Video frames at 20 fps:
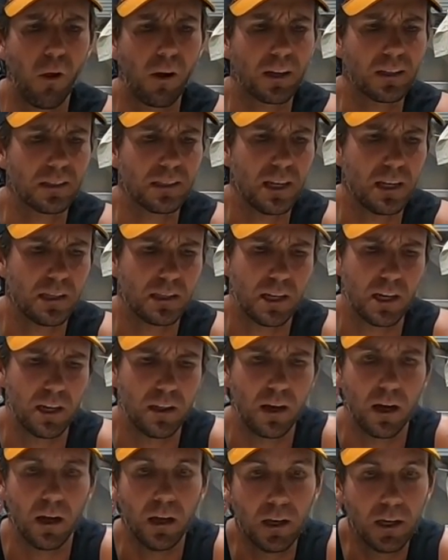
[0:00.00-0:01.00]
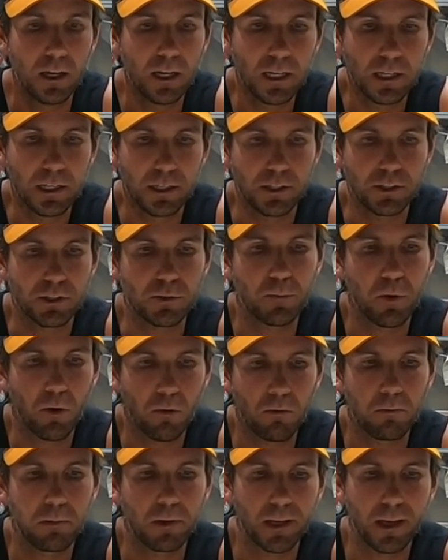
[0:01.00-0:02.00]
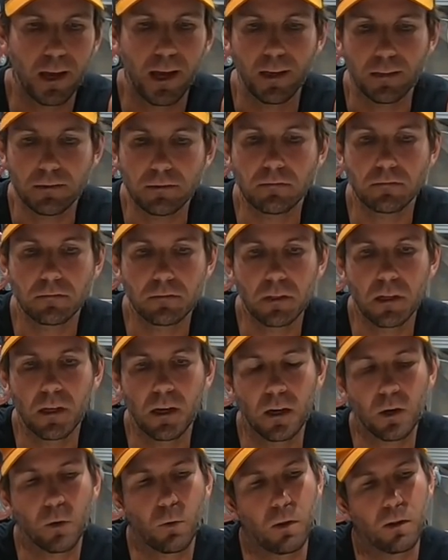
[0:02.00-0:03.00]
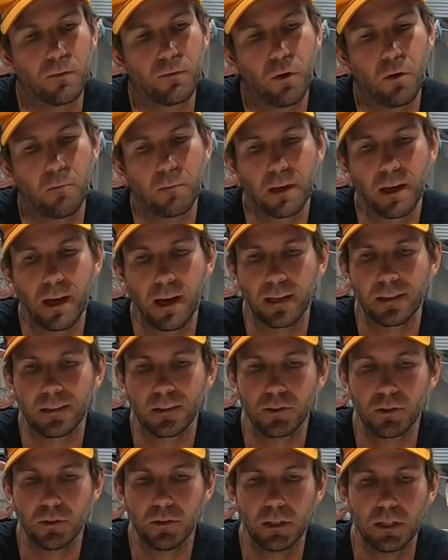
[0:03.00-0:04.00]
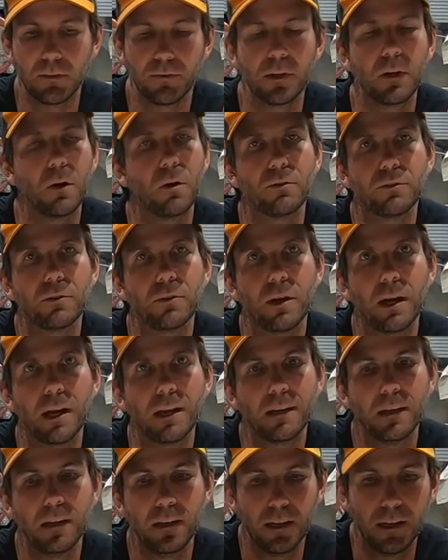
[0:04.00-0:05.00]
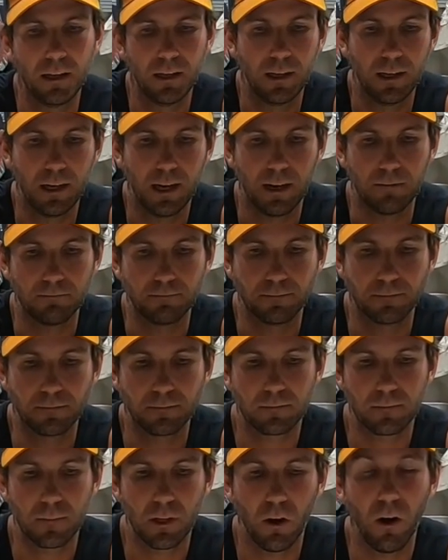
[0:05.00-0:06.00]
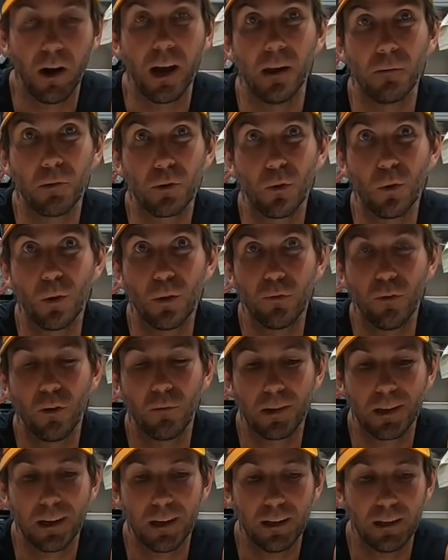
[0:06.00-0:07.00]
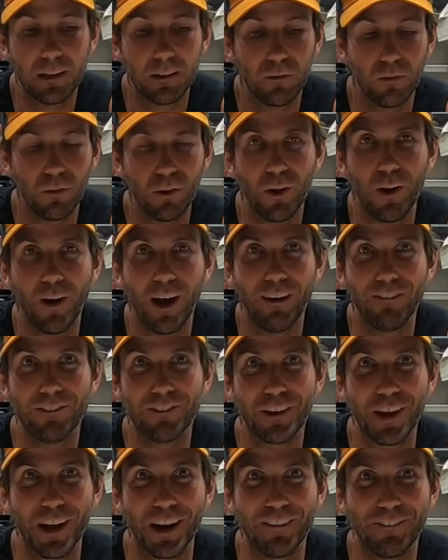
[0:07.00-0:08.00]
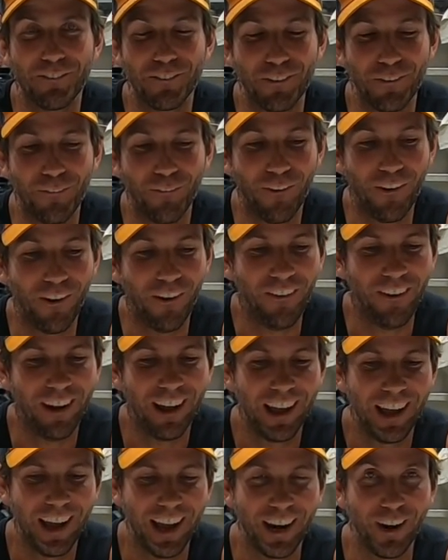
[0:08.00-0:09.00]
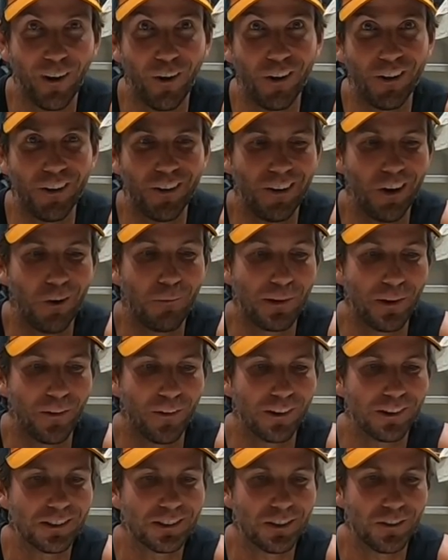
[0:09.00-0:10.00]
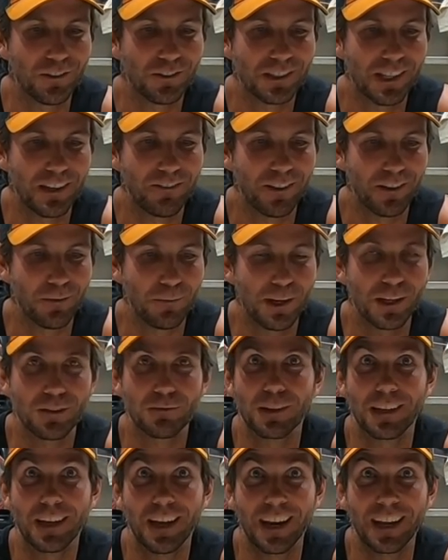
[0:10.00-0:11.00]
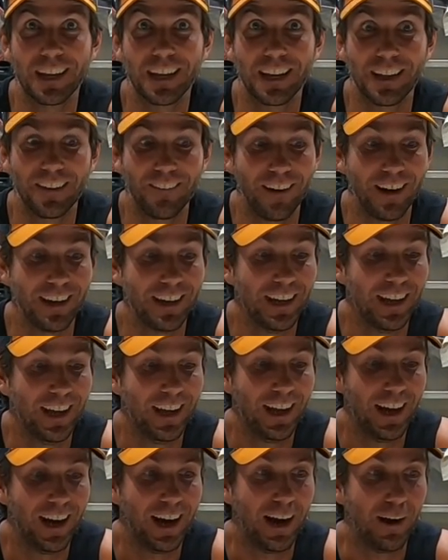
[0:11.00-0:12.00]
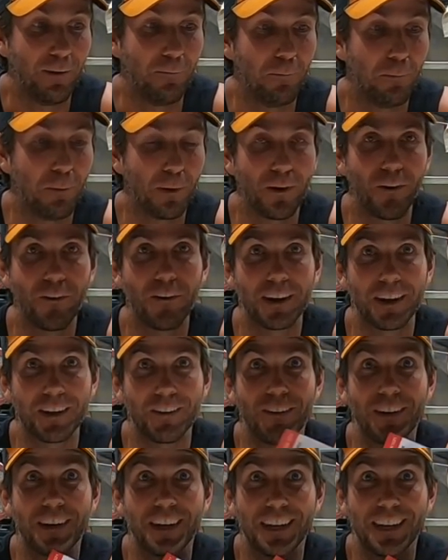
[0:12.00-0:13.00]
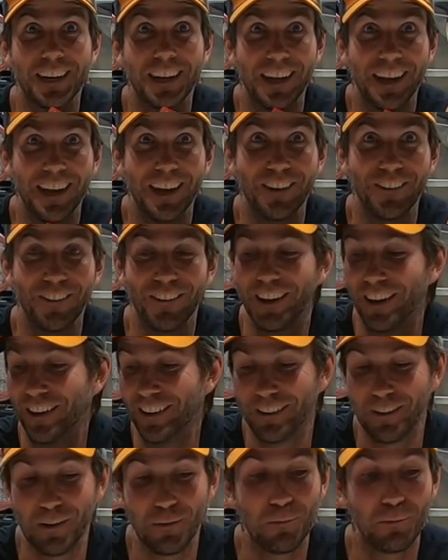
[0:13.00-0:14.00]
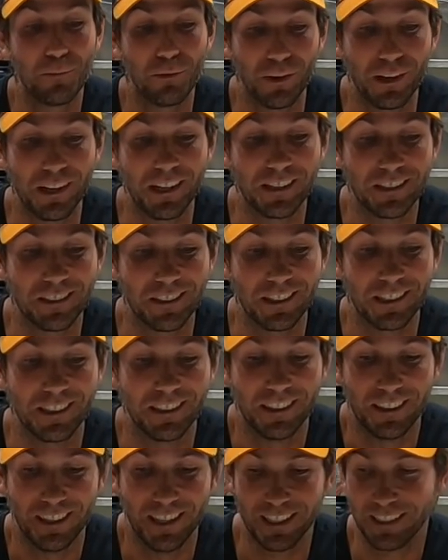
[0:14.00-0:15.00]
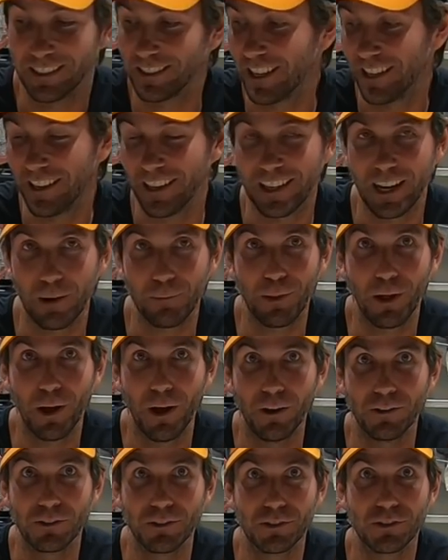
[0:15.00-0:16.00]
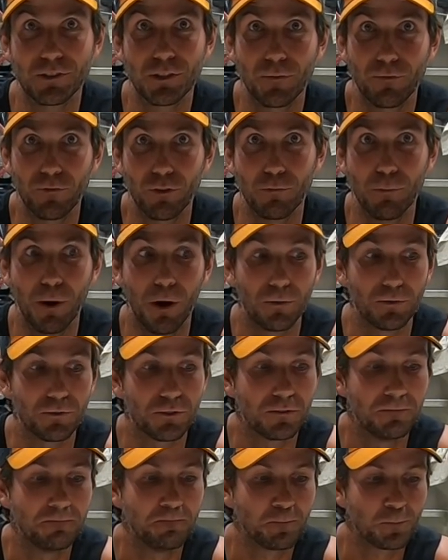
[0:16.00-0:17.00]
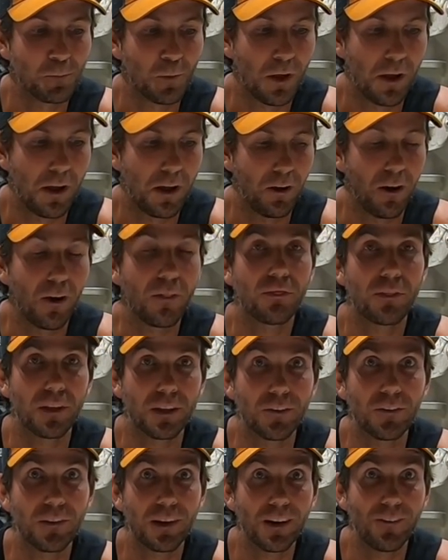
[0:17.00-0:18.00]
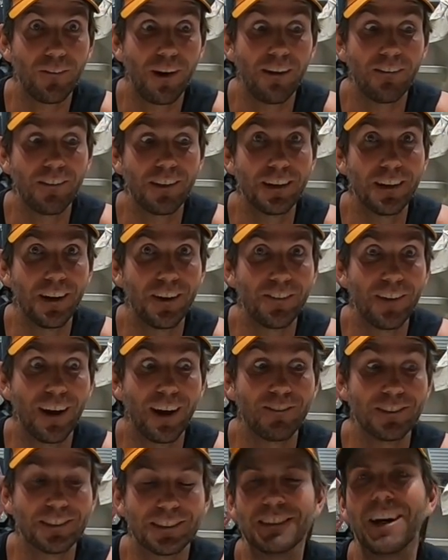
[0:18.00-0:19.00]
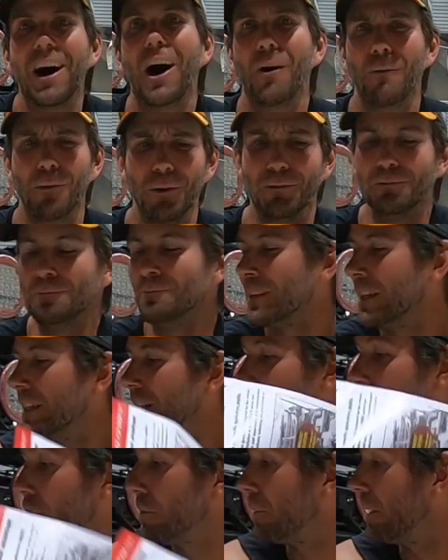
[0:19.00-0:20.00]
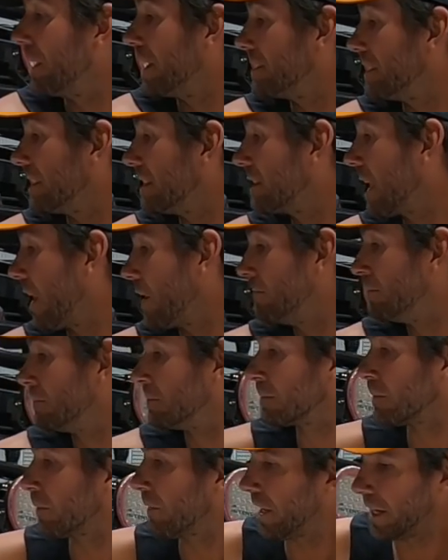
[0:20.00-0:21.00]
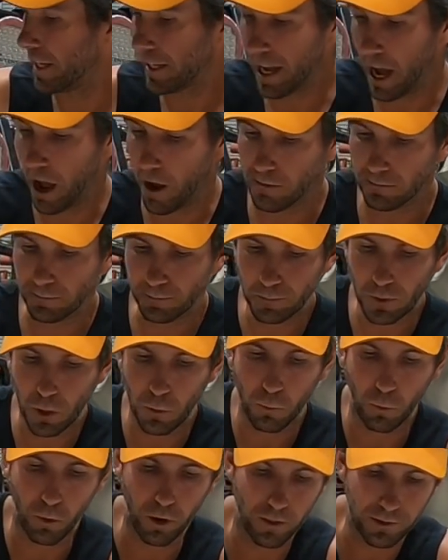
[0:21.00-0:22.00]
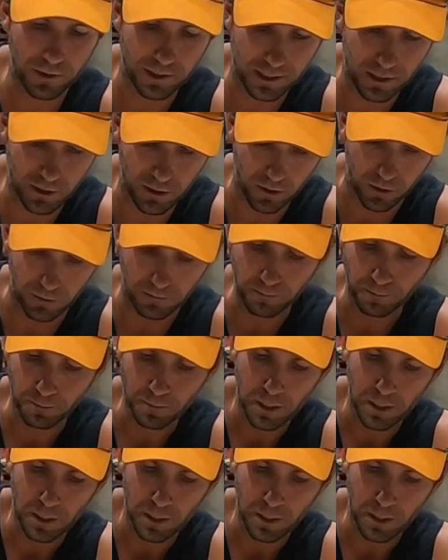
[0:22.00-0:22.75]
Like it says here that you should probably get a qualified mechanic to do it if you're not too handy. I am a qualified mechanic, although I haven't done it for a while, and I'll be honest, I was never the best mechanic anyway, but I reckon I can handle that pretty easily. Hey? It's only a couple of hoses, a few bolts. I think I'll get away with it, no dramas. No, I will. Super easy. So there you go. What does it do?